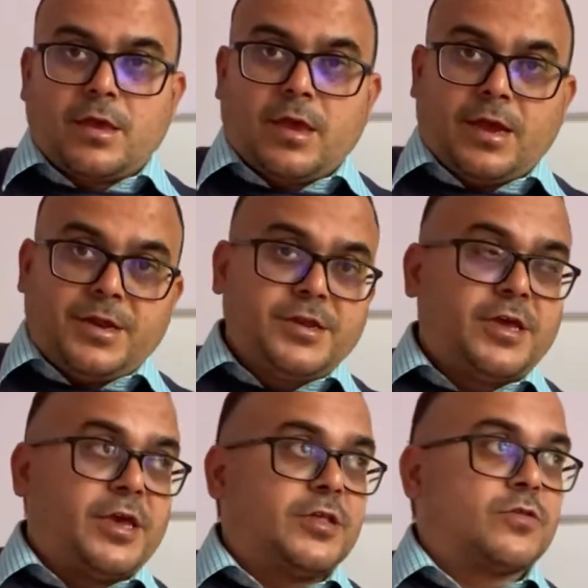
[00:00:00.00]
And in
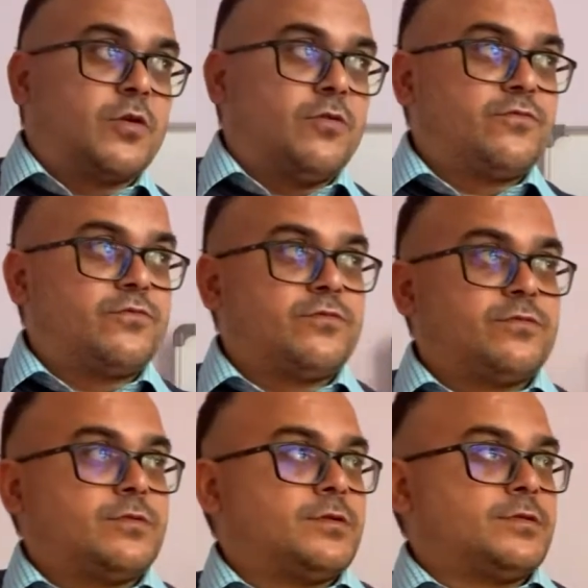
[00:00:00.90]
case of
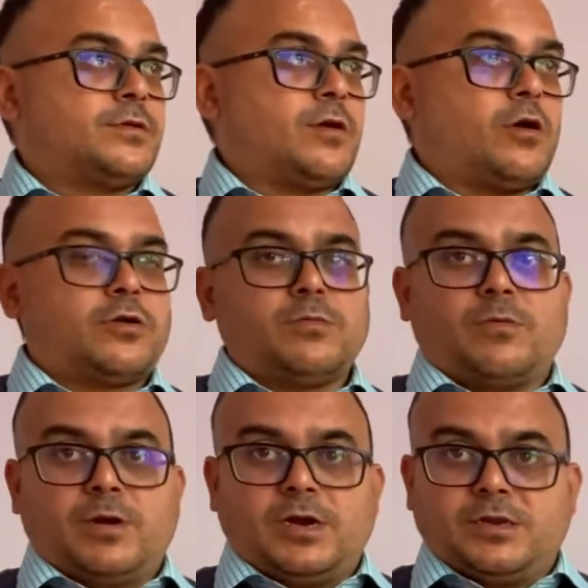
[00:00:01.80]

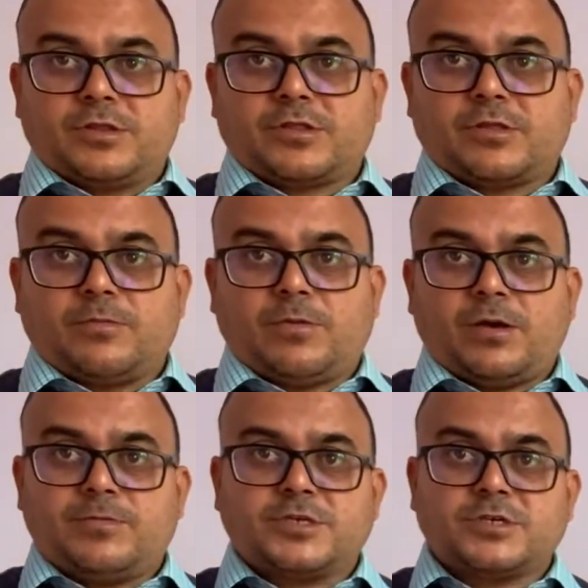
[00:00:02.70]
automobiles, it's the
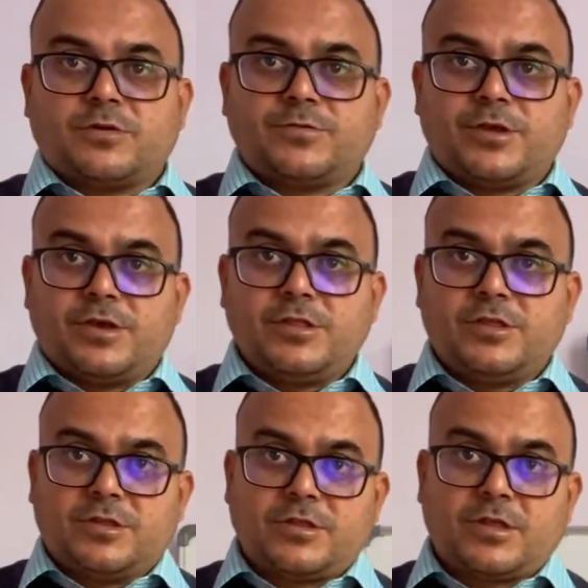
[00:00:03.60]
vibration of the
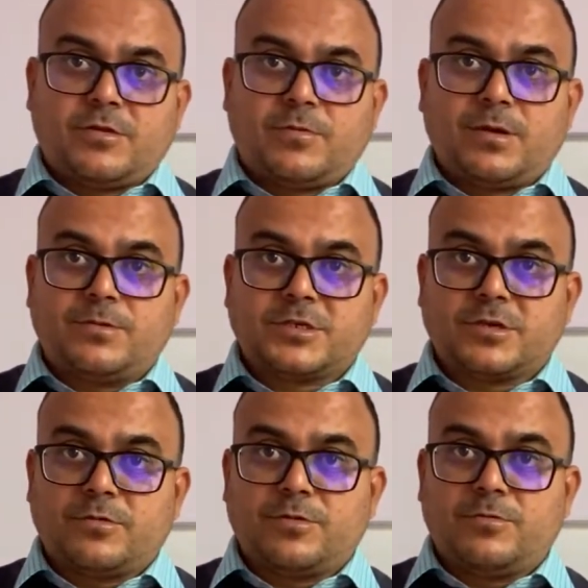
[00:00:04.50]
engines and vibration
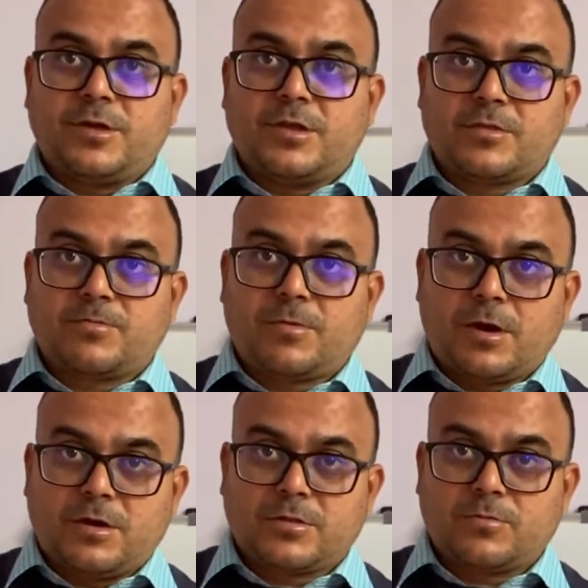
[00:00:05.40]
of the various
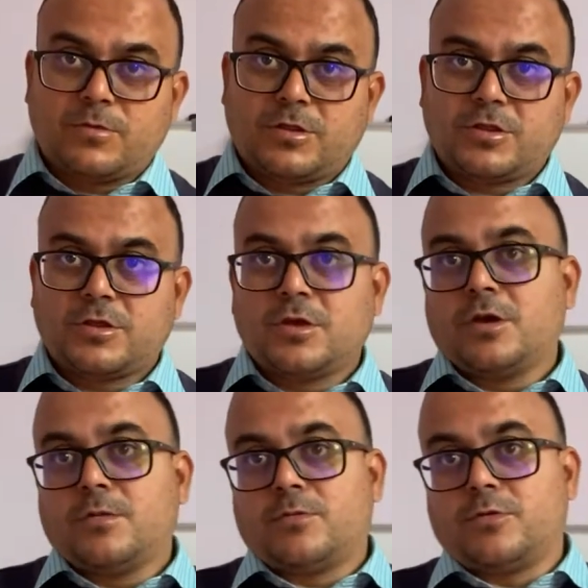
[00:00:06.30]
parts which
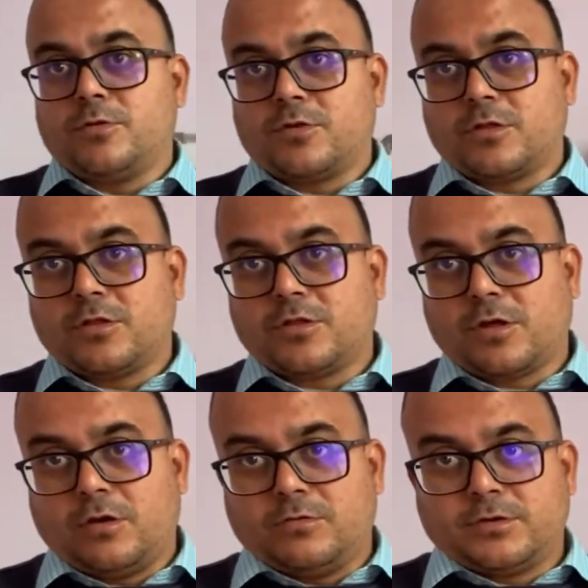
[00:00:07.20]
produces the
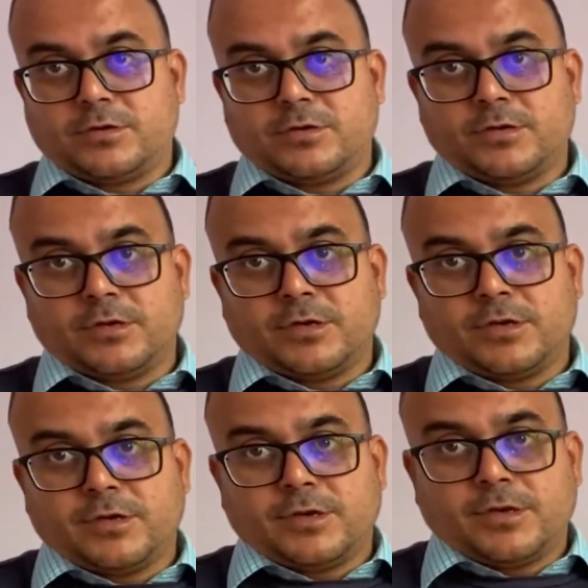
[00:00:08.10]
sound.
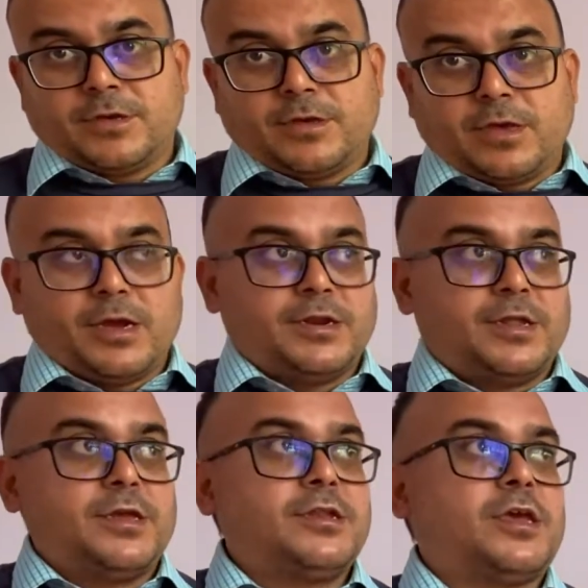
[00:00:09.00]
And
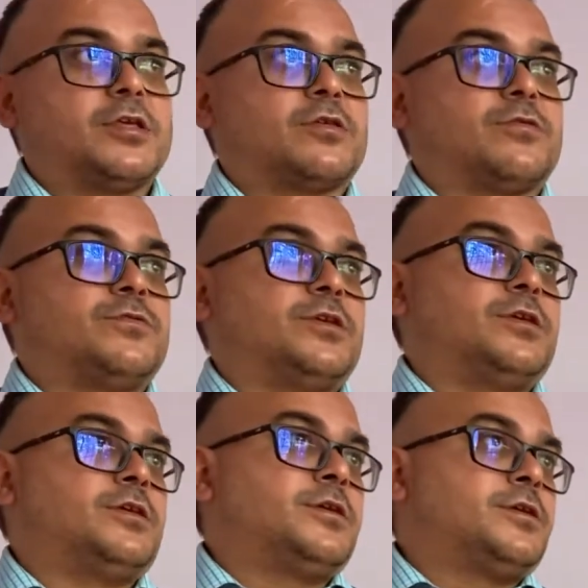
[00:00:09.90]
in case of
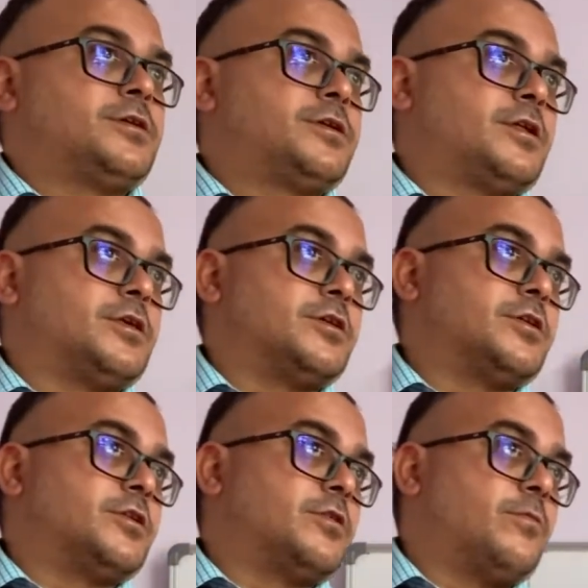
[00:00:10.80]
the trees, it
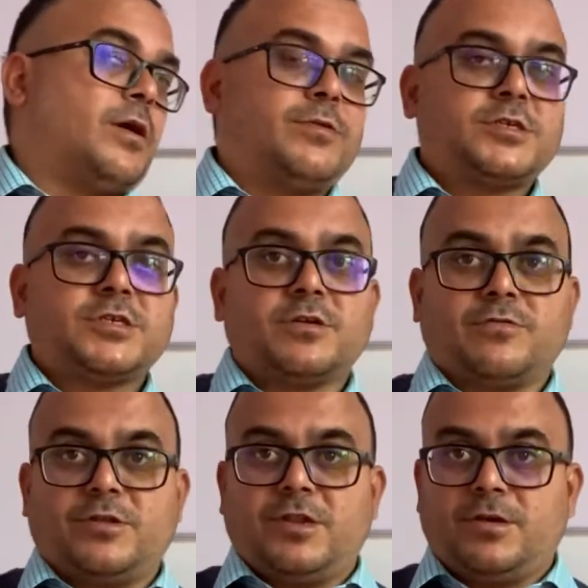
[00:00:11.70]
is the vibration of
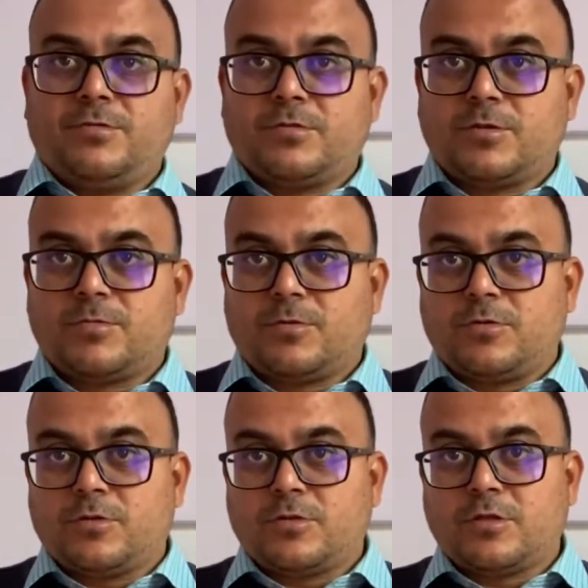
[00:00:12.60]
the leaves which
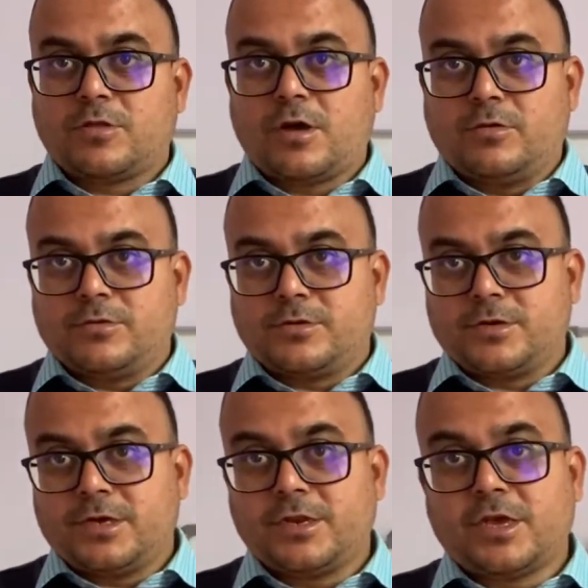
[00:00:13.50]
produce the sound.
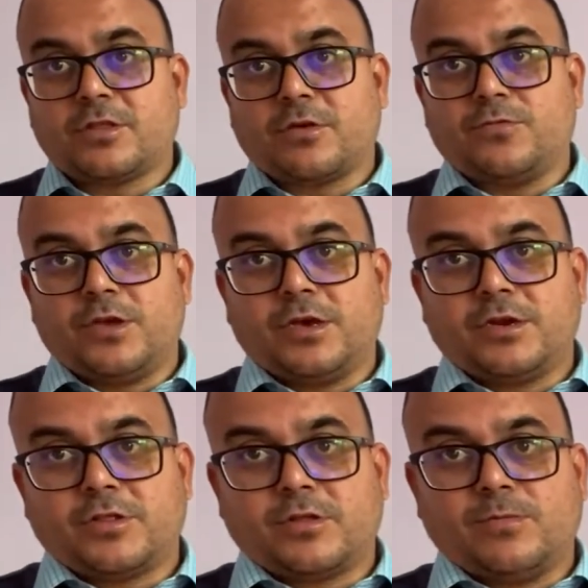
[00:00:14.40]
In case of the air, it
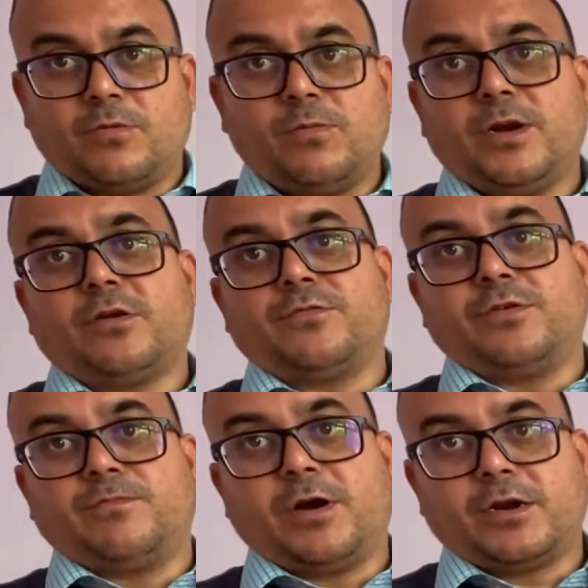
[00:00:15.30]
is the movement of the
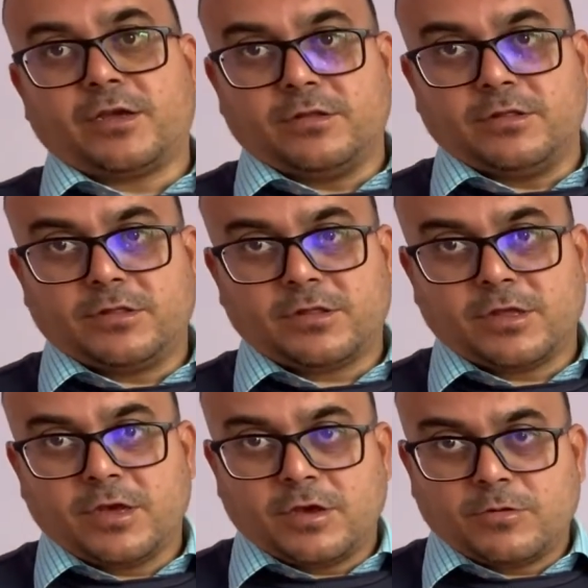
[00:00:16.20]
particles
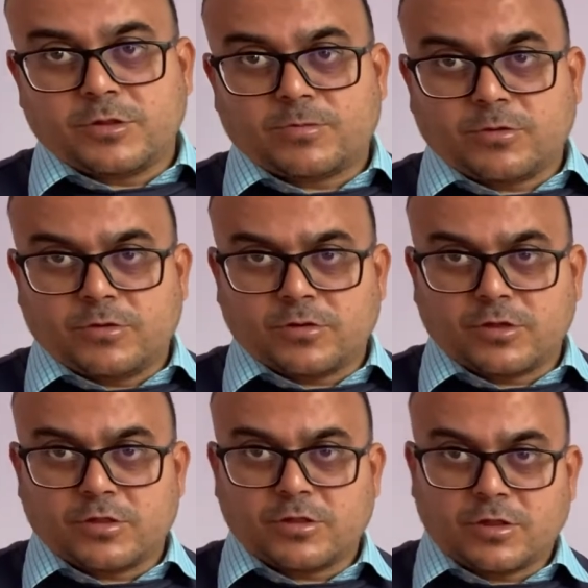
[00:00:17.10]
which
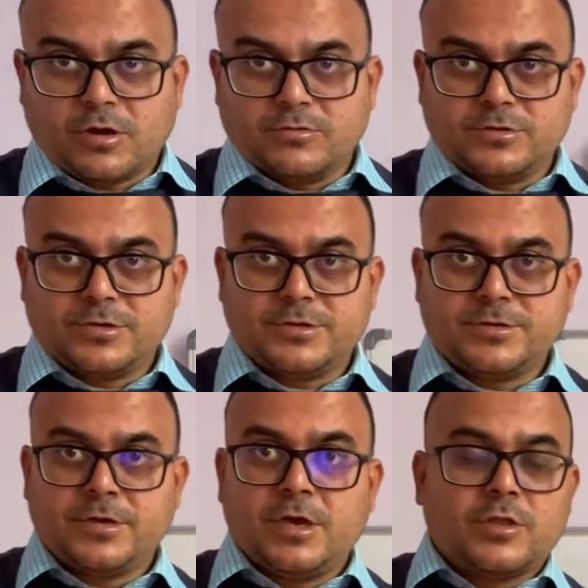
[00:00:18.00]
produces the sound.
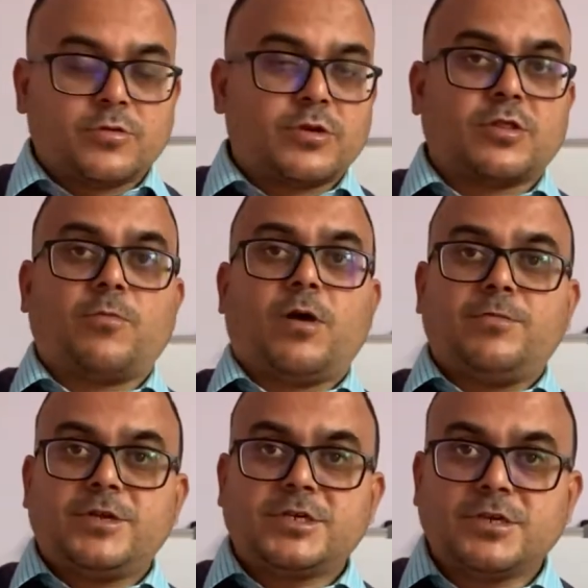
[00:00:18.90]
So it's the
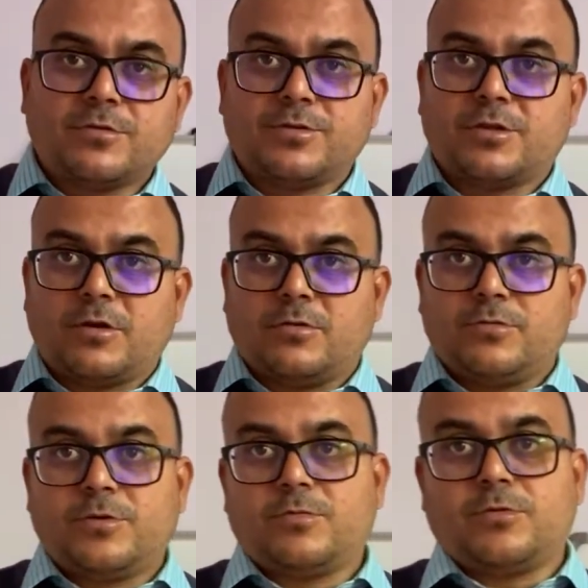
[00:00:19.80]
vibration of the sound
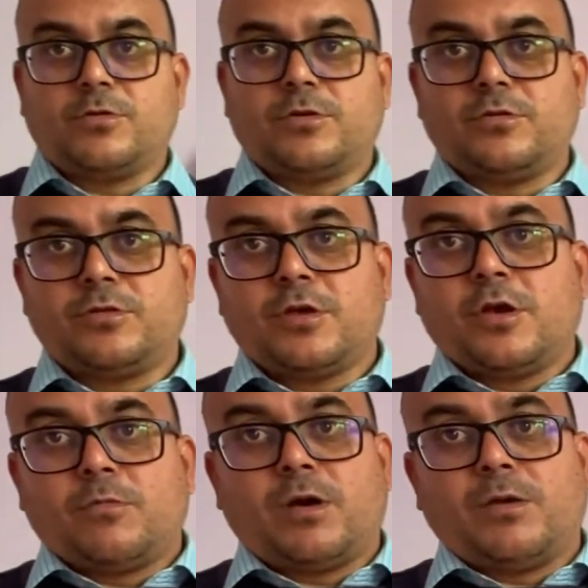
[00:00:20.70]
which produces
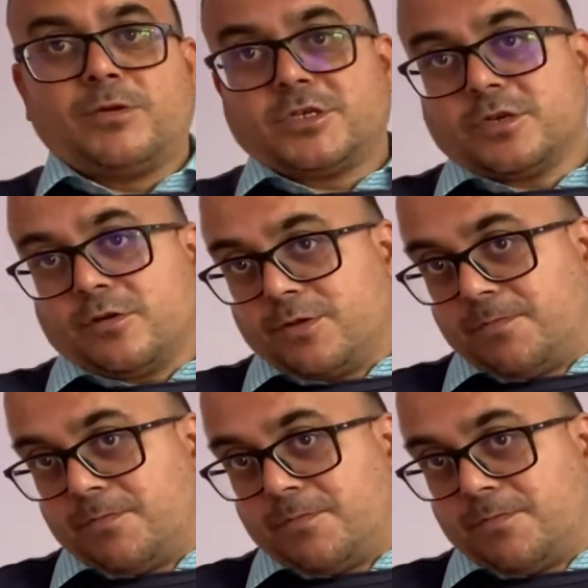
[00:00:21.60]
vibration of the